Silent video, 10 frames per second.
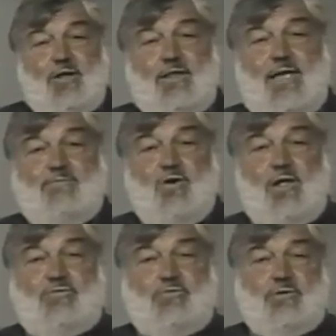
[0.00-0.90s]

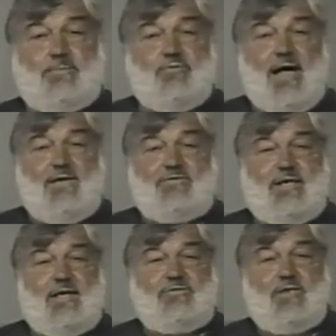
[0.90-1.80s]
until they've gone through the
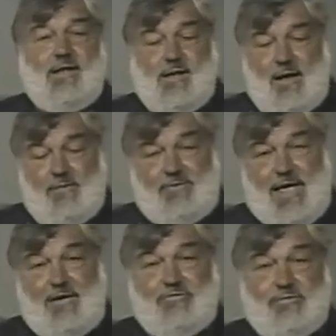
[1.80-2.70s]
process
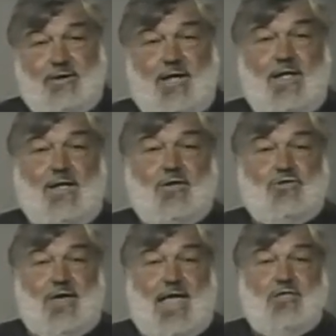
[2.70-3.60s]
of
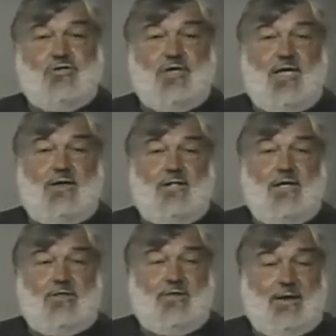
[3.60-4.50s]
actually
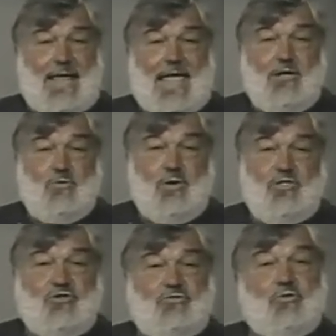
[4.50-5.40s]
changing the
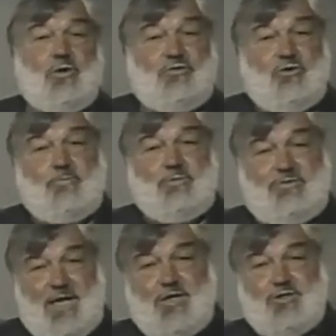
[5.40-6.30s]
language through
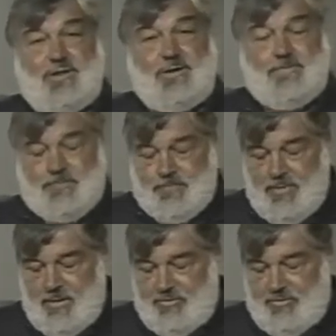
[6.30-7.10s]
interpretation.